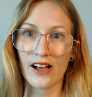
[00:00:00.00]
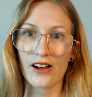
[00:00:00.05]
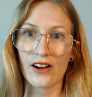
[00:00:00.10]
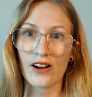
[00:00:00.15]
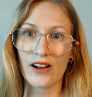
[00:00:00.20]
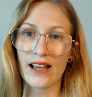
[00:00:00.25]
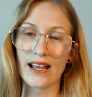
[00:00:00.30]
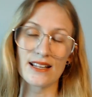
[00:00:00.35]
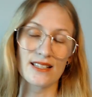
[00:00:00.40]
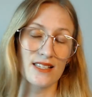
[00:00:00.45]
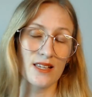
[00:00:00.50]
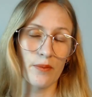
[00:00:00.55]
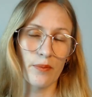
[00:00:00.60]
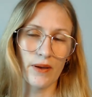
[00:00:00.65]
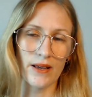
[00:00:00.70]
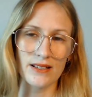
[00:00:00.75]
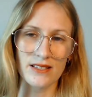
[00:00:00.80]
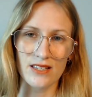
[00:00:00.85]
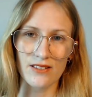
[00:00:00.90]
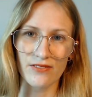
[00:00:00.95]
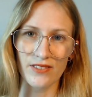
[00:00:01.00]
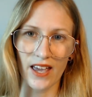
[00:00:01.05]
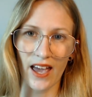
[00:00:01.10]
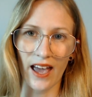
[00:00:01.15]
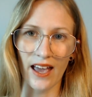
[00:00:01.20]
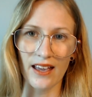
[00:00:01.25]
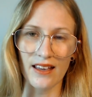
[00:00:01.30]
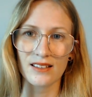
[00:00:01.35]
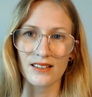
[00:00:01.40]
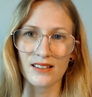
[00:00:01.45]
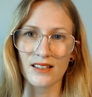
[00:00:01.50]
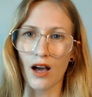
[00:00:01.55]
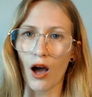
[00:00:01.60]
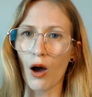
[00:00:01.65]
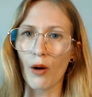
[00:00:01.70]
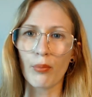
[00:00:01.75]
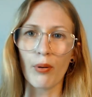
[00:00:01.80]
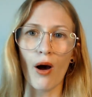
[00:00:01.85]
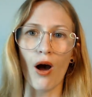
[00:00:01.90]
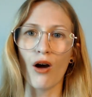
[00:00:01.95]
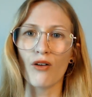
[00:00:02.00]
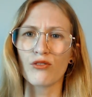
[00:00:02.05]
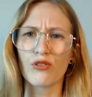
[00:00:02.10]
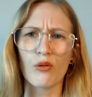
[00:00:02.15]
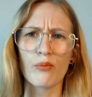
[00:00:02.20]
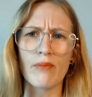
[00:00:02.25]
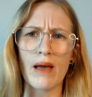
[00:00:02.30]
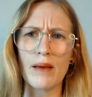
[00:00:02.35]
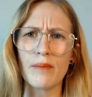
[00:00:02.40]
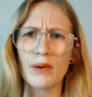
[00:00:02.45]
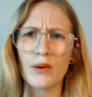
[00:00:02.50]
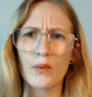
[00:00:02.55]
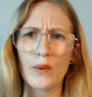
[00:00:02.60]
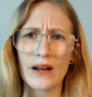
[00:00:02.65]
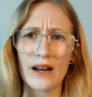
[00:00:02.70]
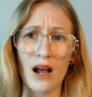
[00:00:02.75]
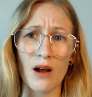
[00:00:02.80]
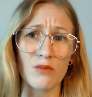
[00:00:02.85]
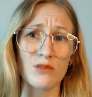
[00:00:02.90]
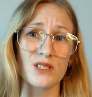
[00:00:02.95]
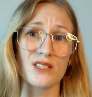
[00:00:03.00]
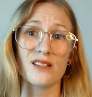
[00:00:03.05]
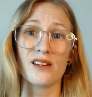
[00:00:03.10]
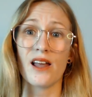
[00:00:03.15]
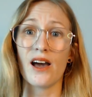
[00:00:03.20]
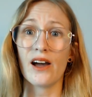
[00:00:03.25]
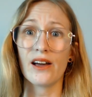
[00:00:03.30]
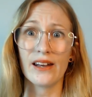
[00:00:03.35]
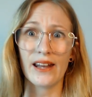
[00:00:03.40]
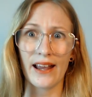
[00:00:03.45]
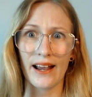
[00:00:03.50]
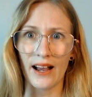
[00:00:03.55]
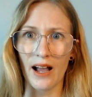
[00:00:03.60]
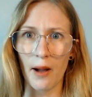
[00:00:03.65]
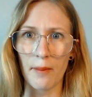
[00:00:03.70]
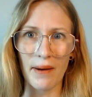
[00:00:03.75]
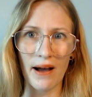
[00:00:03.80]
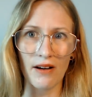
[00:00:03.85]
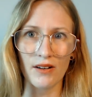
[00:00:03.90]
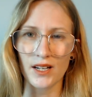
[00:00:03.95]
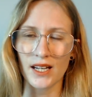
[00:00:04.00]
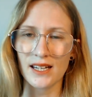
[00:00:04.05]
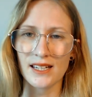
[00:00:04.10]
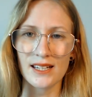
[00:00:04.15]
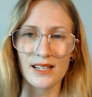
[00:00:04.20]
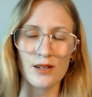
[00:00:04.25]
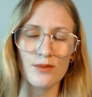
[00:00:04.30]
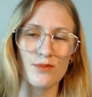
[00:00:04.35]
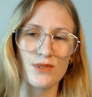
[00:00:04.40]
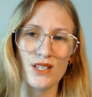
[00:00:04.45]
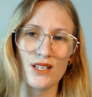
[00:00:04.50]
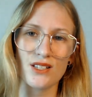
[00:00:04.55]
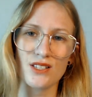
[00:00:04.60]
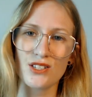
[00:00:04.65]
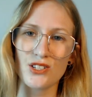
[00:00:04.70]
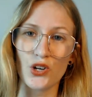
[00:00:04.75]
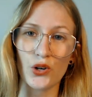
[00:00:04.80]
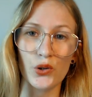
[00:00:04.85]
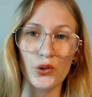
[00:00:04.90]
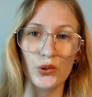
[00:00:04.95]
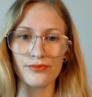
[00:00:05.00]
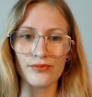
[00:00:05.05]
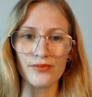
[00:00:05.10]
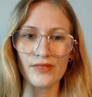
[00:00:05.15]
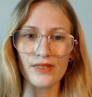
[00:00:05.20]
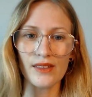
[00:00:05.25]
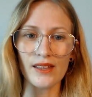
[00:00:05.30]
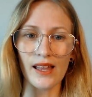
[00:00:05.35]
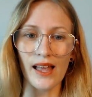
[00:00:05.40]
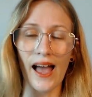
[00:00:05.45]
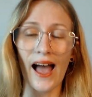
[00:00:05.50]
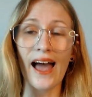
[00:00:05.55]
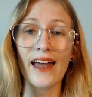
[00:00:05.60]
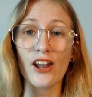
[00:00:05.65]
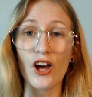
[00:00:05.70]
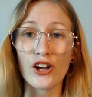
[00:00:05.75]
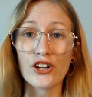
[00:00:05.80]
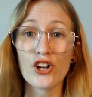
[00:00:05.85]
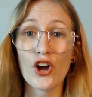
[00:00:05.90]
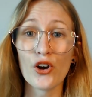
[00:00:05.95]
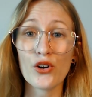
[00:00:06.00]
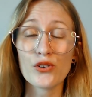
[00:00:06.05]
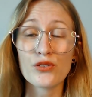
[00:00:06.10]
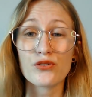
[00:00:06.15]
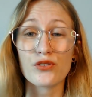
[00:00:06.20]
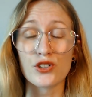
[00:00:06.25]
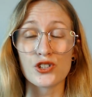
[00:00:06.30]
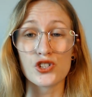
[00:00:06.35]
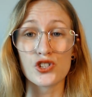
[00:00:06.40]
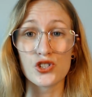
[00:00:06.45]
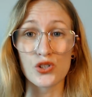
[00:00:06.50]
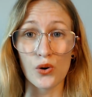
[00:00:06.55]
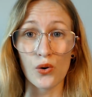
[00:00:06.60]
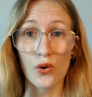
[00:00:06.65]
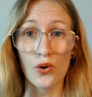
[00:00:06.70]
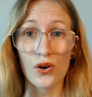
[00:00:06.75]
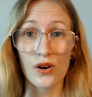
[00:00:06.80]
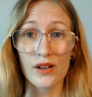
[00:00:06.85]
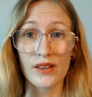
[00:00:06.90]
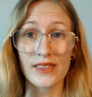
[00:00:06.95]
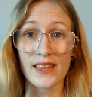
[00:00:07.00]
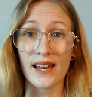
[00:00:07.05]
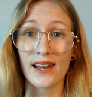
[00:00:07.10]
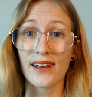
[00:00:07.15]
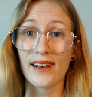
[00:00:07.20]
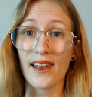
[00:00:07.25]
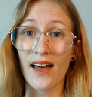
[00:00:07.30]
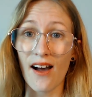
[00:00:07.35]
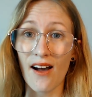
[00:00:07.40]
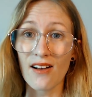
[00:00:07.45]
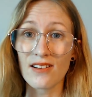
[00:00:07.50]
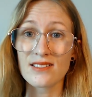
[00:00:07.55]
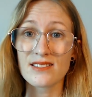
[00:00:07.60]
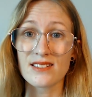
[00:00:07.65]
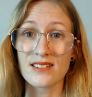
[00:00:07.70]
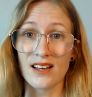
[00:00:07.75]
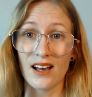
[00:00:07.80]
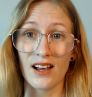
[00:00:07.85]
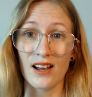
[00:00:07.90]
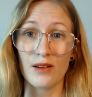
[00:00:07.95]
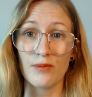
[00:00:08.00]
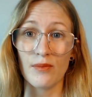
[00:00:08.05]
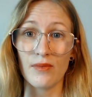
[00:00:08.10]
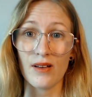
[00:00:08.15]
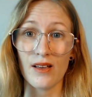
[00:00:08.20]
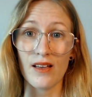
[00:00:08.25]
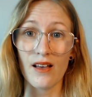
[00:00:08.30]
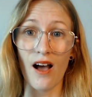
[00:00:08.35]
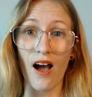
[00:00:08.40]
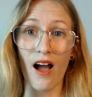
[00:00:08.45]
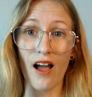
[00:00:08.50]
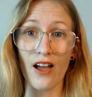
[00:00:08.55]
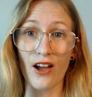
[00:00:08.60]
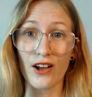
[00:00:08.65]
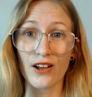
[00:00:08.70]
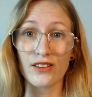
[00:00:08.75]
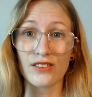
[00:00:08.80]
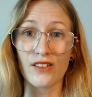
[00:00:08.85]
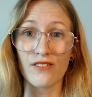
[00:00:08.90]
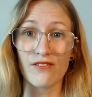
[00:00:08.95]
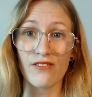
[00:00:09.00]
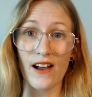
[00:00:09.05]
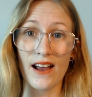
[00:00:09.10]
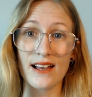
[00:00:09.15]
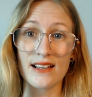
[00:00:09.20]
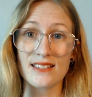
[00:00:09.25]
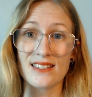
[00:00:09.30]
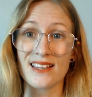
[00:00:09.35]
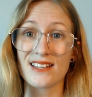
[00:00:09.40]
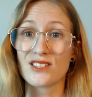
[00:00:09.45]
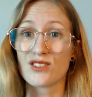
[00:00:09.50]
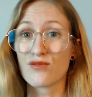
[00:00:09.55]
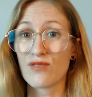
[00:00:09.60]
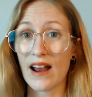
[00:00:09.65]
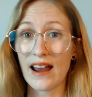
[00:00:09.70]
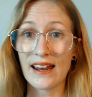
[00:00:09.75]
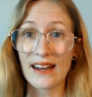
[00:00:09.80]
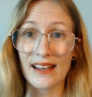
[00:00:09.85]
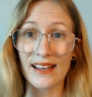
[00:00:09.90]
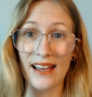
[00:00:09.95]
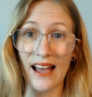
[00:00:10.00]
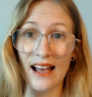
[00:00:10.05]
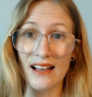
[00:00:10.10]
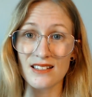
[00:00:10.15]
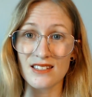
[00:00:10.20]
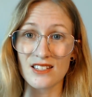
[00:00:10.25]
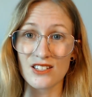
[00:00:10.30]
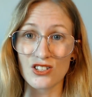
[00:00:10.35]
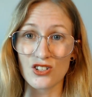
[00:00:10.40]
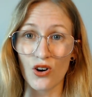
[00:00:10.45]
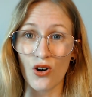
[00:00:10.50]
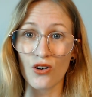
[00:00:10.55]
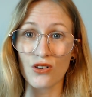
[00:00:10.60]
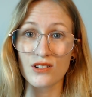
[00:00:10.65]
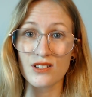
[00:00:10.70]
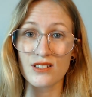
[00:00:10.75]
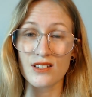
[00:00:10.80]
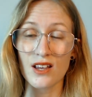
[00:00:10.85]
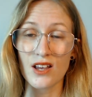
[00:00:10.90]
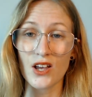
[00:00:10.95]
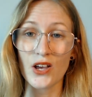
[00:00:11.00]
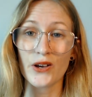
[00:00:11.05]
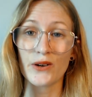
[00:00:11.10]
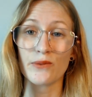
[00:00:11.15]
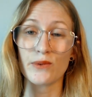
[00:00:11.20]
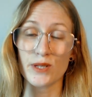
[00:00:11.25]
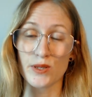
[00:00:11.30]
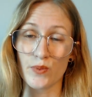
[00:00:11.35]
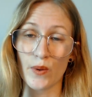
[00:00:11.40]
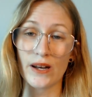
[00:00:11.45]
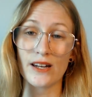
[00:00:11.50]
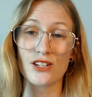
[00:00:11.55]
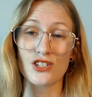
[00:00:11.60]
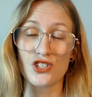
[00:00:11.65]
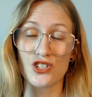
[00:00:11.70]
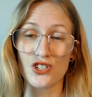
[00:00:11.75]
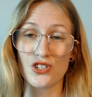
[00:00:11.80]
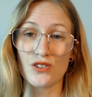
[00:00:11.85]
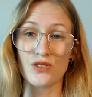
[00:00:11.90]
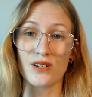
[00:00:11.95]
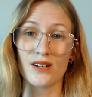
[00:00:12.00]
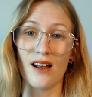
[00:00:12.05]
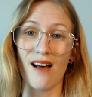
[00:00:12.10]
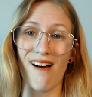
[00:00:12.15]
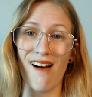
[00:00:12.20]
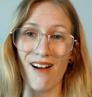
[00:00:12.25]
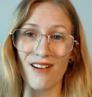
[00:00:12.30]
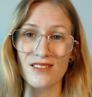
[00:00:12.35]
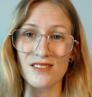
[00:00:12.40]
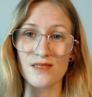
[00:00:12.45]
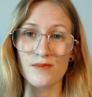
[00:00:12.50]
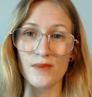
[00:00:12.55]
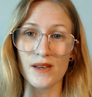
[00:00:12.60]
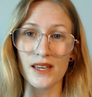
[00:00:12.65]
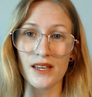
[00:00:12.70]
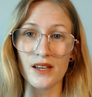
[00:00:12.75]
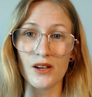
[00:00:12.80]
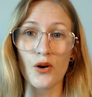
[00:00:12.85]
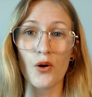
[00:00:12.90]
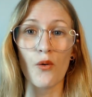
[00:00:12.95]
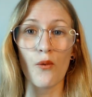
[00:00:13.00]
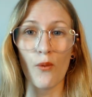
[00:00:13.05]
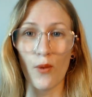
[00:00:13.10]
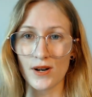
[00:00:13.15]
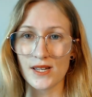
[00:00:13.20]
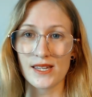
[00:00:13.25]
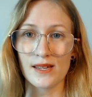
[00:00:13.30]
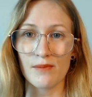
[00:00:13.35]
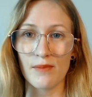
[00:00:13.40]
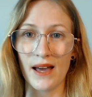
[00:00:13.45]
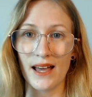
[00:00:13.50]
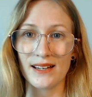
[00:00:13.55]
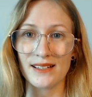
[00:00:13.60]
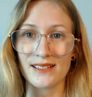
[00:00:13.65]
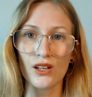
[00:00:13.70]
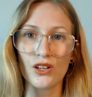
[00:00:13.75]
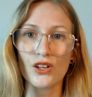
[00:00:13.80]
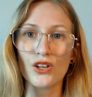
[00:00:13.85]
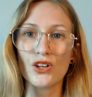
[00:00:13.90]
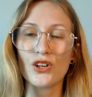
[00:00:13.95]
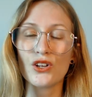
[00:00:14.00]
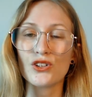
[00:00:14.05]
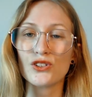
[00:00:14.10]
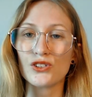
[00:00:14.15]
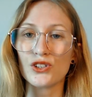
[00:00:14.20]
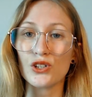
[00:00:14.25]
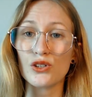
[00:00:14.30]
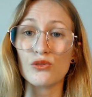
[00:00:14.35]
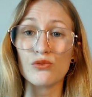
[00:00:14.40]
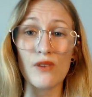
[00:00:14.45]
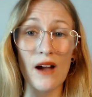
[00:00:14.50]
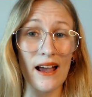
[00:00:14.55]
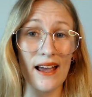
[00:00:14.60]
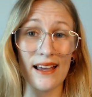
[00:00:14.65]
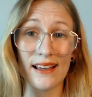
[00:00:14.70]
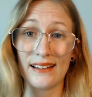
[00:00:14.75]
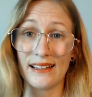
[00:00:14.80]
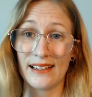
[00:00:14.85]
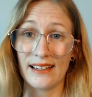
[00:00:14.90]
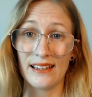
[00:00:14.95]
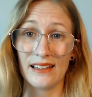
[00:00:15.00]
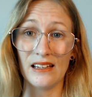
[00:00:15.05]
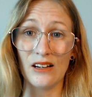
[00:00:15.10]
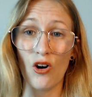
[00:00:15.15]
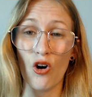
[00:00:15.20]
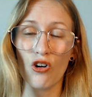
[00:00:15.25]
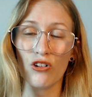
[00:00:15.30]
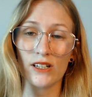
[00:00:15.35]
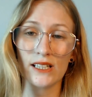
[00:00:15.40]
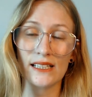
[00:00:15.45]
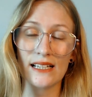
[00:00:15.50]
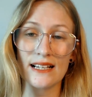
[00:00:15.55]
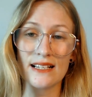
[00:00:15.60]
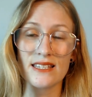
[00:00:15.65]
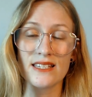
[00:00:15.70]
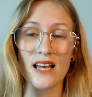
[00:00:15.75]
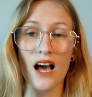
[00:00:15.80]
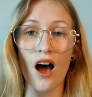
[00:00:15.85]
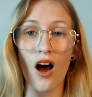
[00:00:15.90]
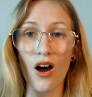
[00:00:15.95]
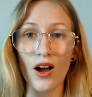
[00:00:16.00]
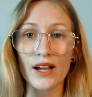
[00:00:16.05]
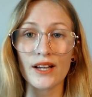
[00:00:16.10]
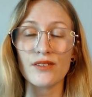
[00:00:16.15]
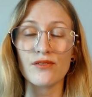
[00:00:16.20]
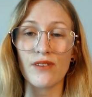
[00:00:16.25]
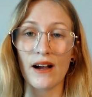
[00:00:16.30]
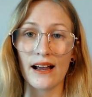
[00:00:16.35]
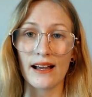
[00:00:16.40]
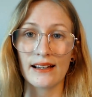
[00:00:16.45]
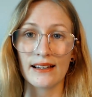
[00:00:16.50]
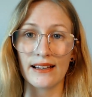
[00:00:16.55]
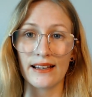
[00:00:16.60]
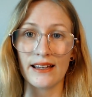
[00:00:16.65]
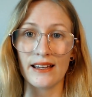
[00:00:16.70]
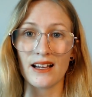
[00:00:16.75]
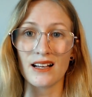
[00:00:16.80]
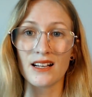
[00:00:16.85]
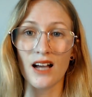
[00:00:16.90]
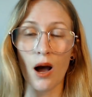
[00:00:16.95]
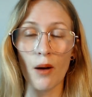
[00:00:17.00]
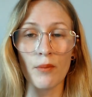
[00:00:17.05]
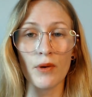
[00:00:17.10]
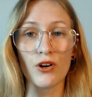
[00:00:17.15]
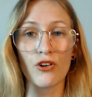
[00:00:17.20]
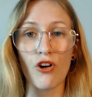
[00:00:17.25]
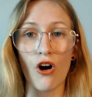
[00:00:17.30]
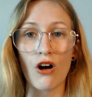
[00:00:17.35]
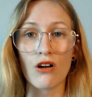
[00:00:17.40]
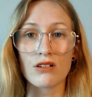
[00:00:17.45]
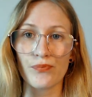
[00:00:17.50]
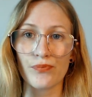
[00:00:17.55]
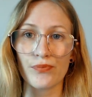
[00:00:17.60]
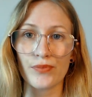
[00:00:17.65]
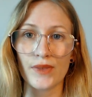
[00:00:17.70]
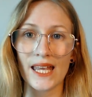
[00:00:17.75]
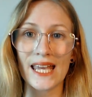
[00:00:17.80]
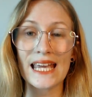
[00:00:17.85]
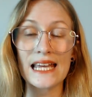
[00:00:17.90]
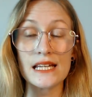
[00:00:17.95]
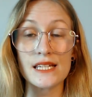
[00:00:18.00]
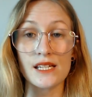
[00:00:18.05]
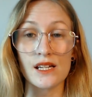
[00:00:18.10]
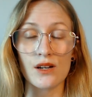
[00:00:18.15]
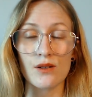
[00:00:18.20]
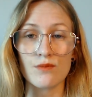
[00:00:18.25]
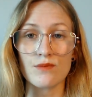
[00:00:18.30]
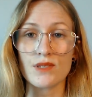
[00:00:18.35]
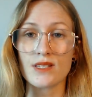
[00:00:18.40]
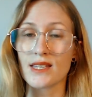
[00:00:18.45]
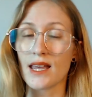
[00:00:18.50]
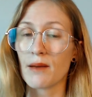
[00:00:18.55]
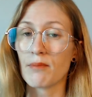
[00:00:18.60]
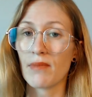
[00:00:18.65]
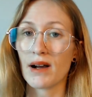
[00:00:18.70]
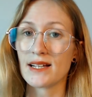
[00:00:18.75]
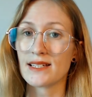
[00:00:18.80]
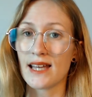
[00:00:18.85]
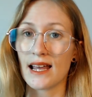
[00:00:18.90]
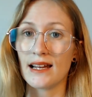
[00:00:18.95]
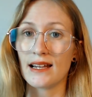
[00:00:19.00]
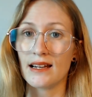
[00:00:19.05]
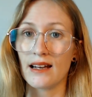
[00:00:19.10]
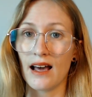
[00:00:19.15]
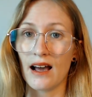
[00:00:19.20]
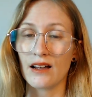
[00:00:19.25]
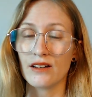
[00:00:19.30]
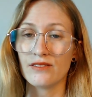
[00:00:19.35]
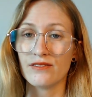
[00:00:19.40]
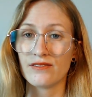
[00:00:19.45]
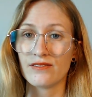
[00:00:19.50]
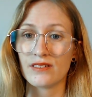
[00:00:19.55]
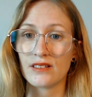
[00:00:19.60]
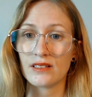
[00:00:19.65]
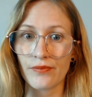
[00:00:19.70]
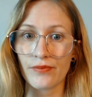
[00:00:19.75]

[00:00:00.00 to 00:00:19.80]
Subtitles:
"It's a piece of cake," apart from maybe when I was learning about idioms at school. And I know for sure the last time I heard the phrase, "It's raining cats and dogs," was when a student asked me what it meant. You rarely, or at least I rarely, come across idioms in my daily life.